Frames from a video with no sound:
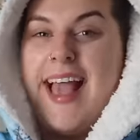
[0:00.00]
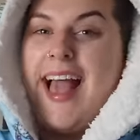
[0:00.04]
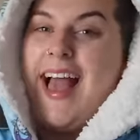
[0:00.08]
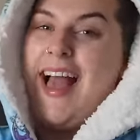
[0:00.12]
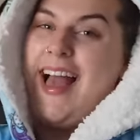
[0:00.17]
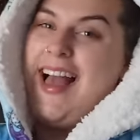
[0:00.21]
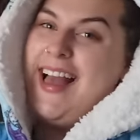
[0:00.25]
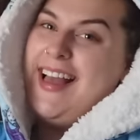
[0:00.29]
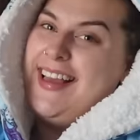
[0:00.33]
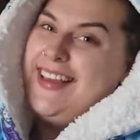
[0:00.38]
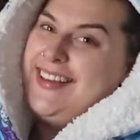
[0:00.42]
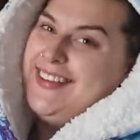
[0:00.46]

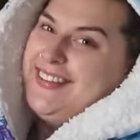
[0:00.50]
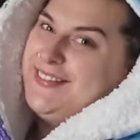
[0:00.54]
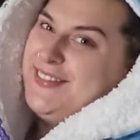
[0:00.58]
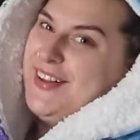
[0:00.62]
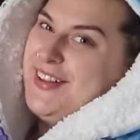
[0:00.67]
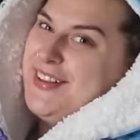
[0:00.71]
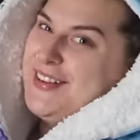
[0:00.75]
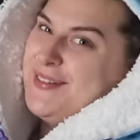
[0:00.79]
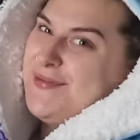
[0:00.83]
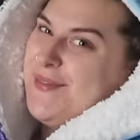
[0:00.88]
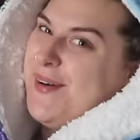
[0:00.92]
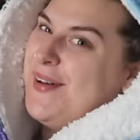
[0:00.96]
Hi,
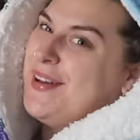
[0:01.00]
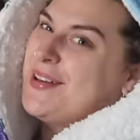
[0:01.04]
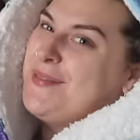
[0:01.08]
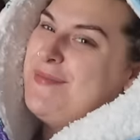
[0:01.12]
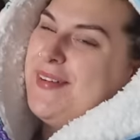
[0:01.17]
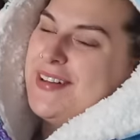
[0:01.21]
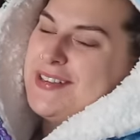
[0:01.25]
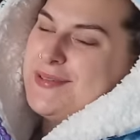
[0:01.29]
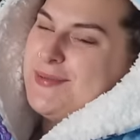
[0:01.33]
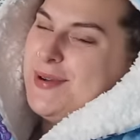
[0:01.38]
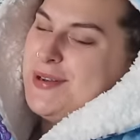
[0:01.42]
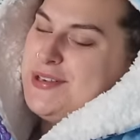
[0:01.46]
welcome, welcome
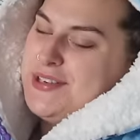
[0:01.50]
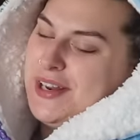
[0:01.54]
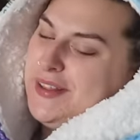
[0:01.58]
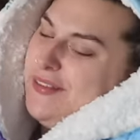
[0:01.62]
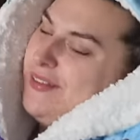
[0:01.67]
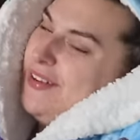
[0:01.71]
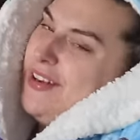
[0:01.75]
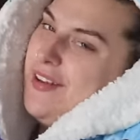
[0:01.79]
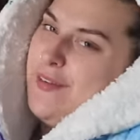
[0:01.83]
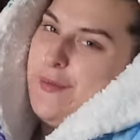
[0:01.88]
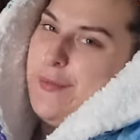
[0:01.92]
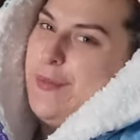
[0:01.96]
back to my channel.
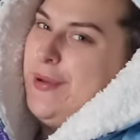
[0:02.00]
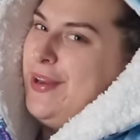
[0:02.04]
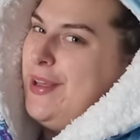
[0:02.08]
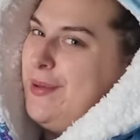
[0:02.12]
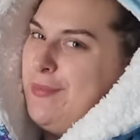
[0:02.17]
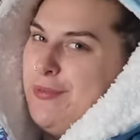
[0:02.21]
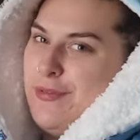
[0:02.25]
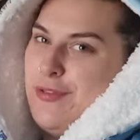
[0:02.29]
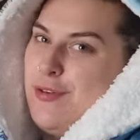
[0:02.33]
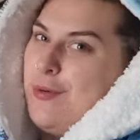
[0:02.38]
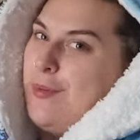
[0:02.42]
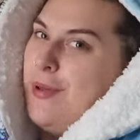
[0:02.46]
If you've never been here
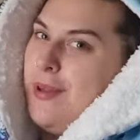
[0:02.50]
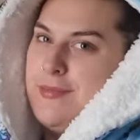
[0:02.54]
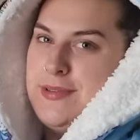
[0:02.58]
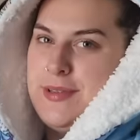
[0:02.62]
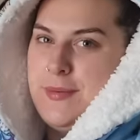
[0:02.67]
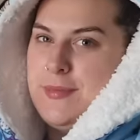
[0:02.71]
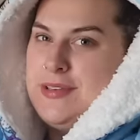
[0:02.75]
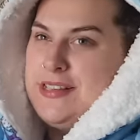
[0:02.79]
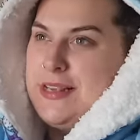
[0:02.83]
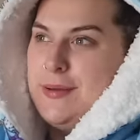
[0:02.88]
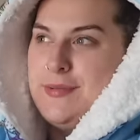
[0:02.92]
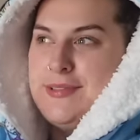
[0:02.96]
before, my name is
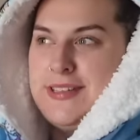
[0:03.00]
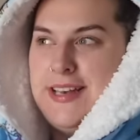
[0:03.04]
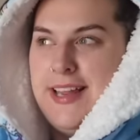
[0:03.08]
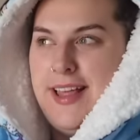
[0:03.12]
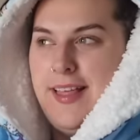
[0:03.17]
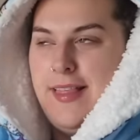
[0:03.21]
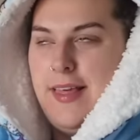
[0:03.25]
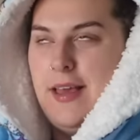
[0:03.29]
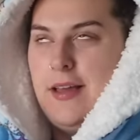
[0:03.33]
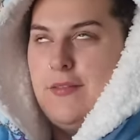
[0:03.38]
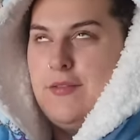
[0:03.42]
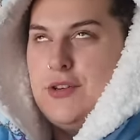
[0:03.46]

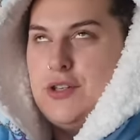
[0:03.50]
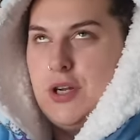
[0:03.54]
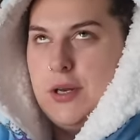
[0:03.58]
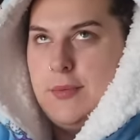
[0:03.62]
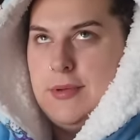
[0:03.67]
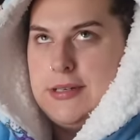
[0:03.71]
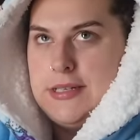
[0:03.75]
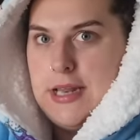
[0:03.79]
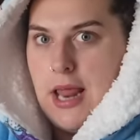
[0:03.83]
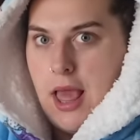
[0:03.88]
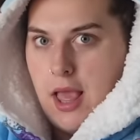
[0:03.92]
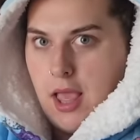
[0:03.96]
emmatamsinhill. Thank you for joining
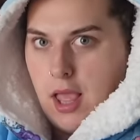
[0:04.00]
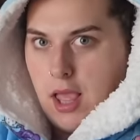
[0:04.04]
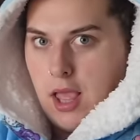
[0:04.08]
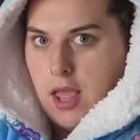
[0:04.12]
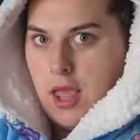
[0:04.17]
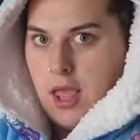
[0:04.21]
me today.